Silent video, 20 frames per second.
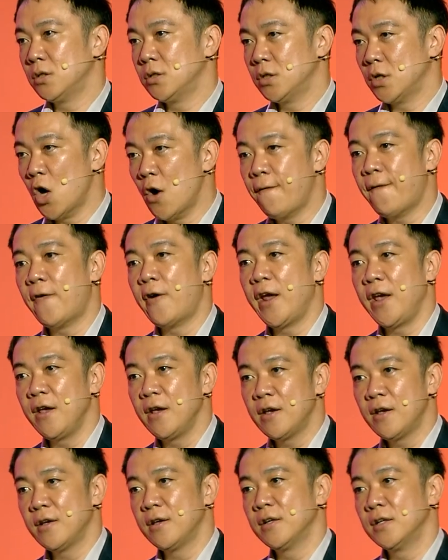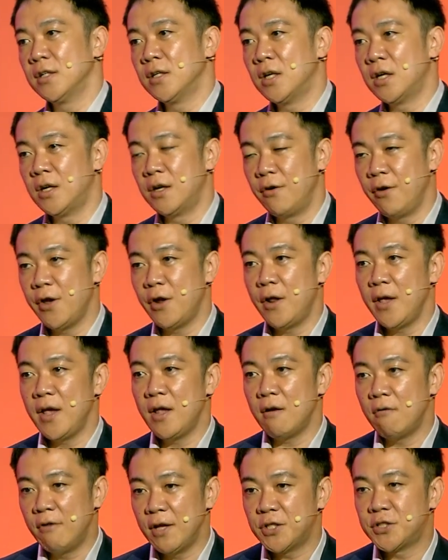offering a
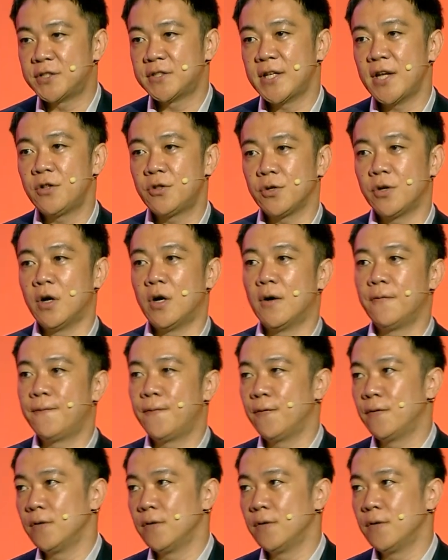really rich set of